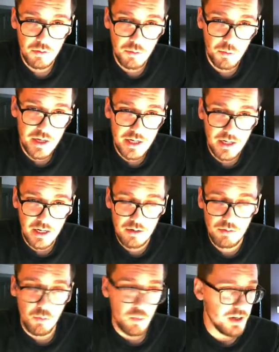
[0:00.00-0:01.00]
we
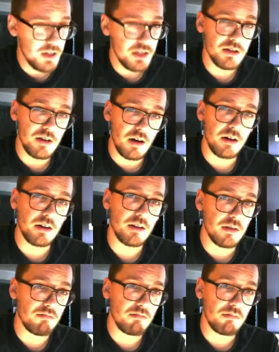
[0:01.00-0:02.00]
can really start
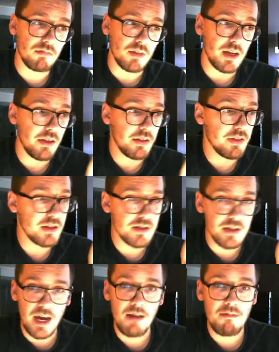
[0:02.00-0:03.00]
getting this
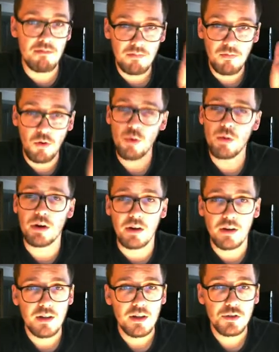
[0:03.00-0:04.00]
game forward.
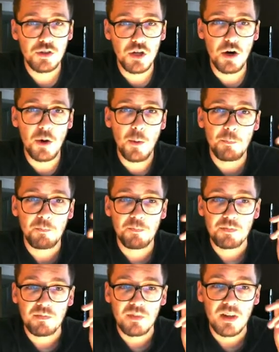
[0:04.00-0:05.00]
So,
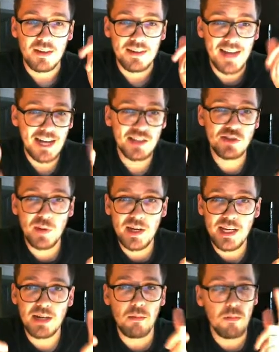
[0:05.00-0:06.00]
next
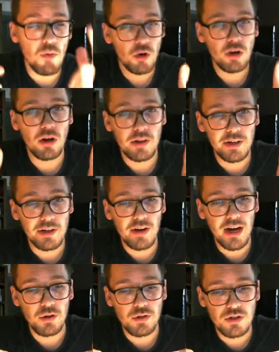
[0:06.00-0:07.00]
week, more Colin
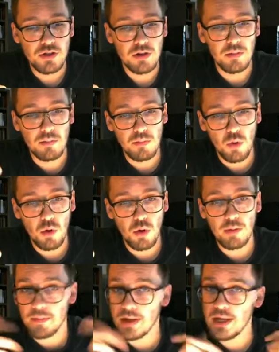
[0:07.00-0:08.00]
Crouch,
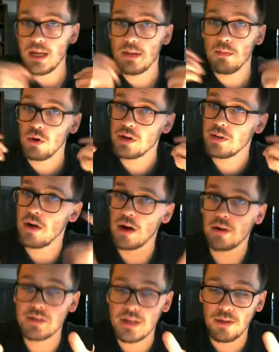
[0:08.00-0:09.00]
more me, more
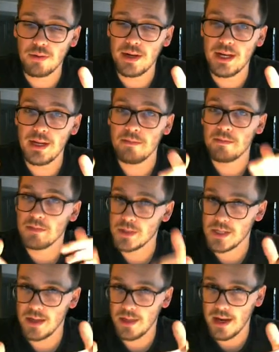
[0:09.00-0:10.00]
Democracy 3.
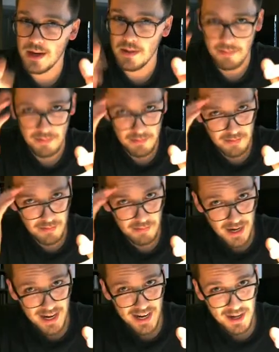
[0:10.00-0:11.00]
See you then.
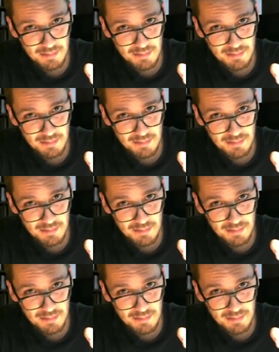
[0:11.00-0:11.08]
Bye.